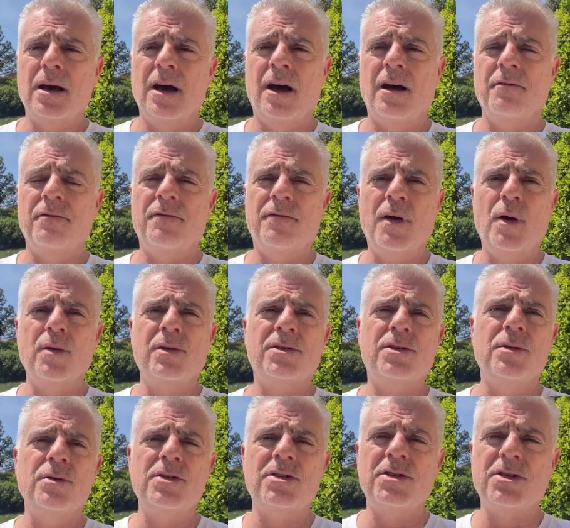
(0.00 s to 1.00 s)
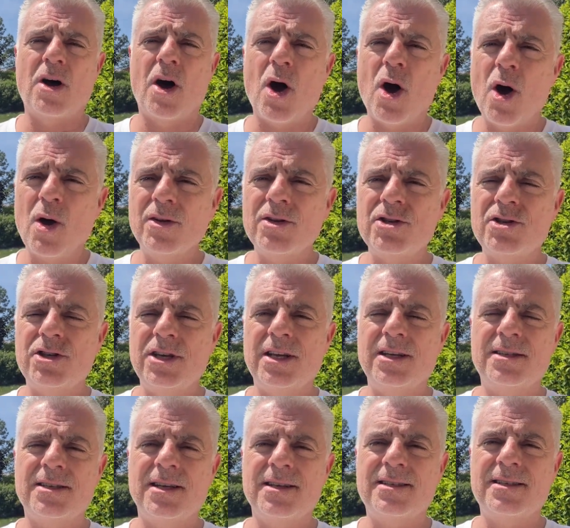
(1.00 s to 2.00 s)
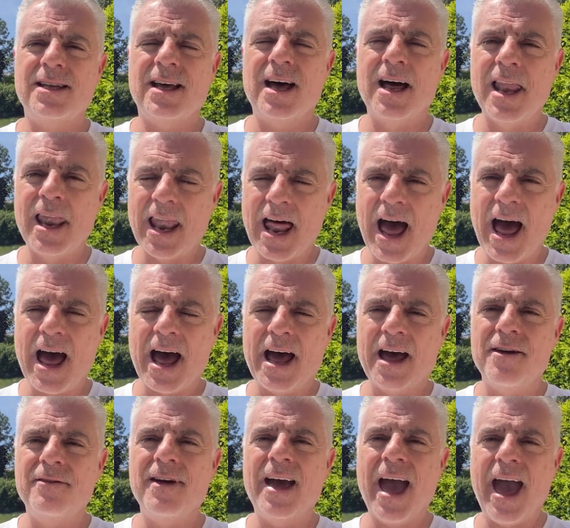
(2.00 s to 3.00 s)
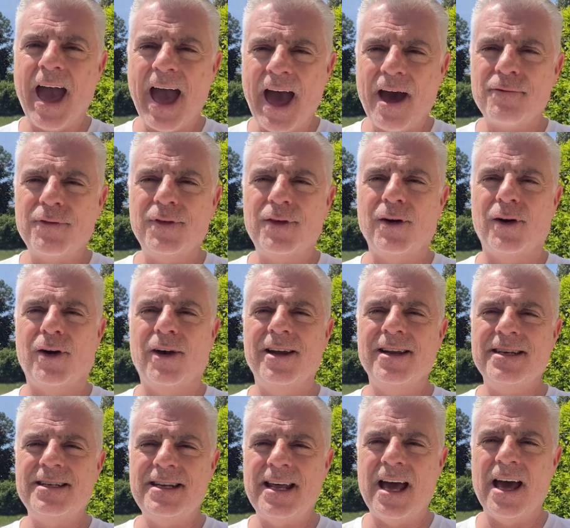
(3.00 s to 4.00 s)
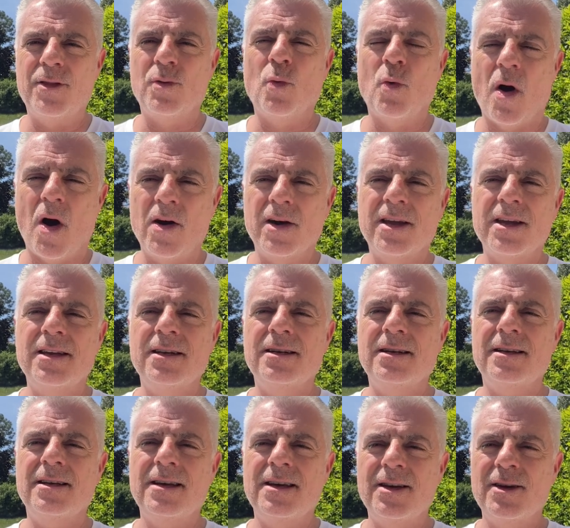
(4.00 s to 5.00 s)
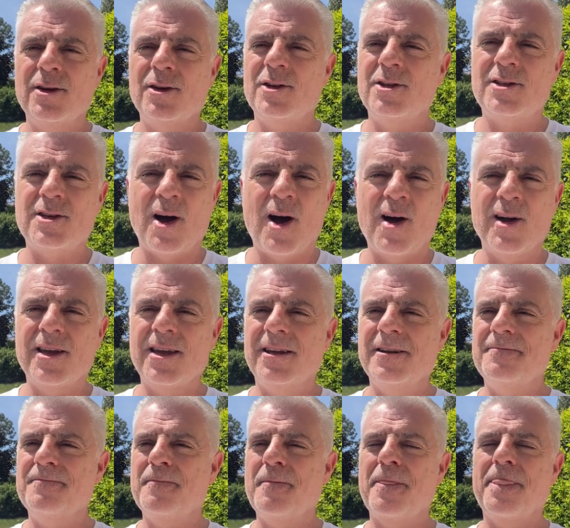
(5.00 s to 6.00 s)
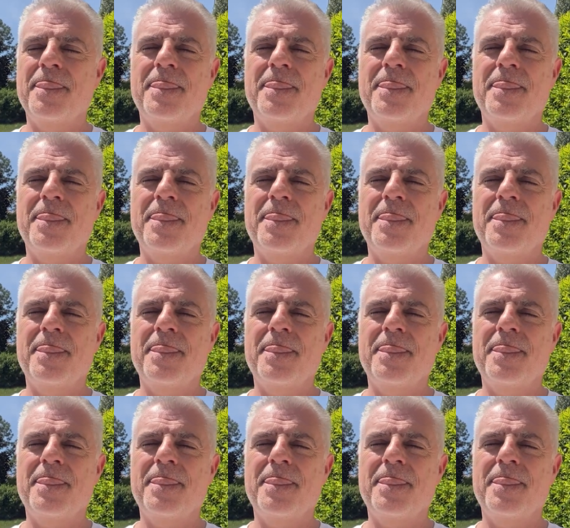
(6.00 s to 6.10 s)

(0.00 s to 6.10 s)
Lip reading: of folks who saw Jesus alive after death, walking, talking,